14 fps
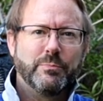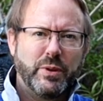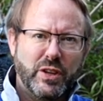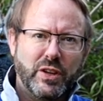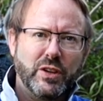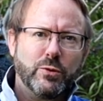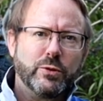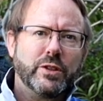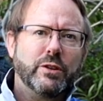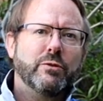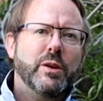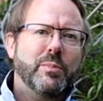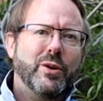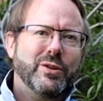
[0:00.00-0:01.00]
But you can also
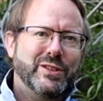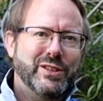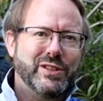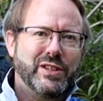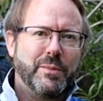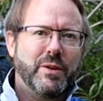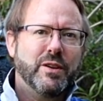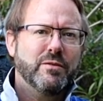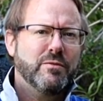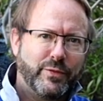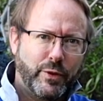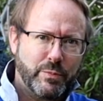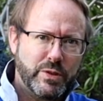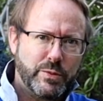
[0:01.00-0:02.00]
repot in summer,
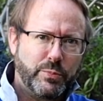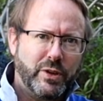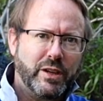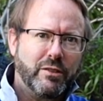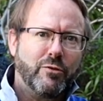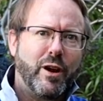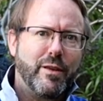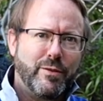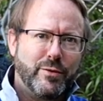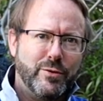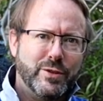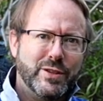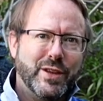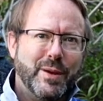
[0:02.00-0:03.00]
from spring right
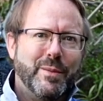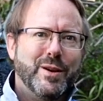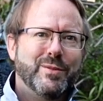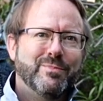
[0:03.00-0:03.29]
through to summer.